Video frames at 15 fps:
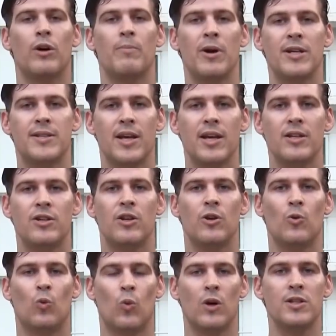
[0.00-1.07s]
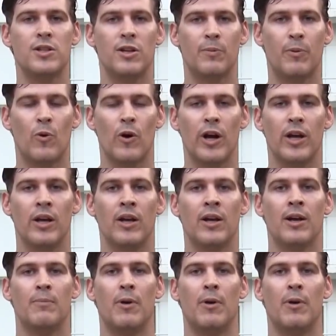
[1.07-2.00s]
So what am I saying to you? What's your point?